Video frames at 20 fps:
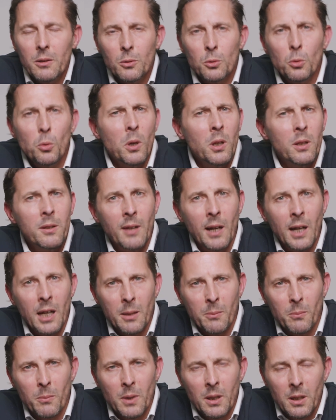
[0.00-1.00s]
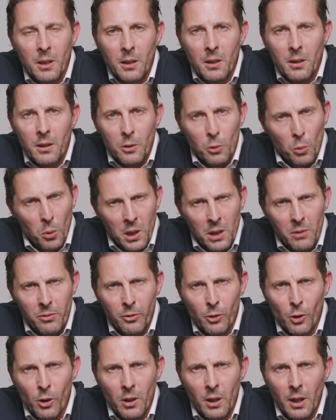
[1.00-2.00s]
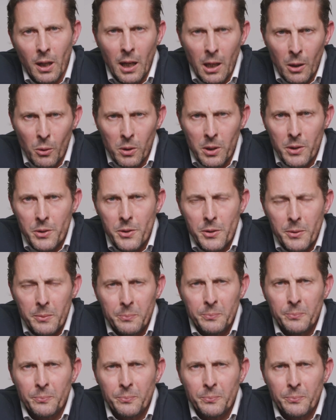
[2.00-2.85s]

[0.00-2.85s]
dual time 24 hours.